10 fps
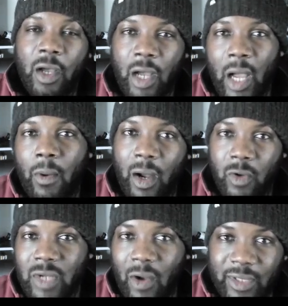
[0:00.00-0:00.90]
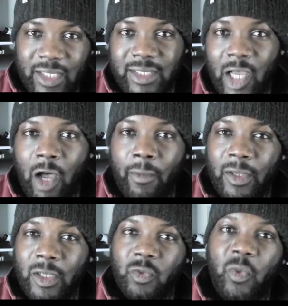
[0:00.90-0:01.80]
how our route is set up,
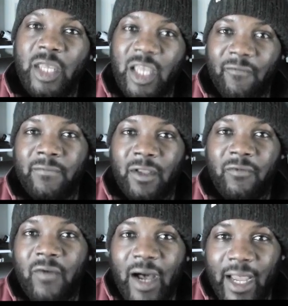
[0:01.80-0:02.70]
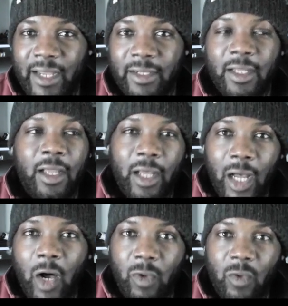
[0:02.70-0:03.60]
because we have defined how
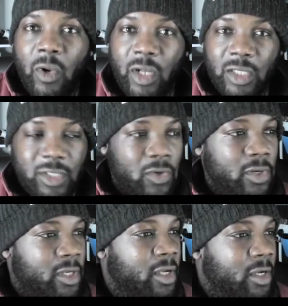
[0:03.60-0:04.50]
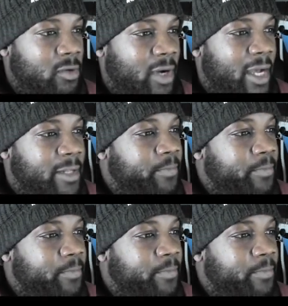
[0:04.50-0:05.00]
we want it to look, right?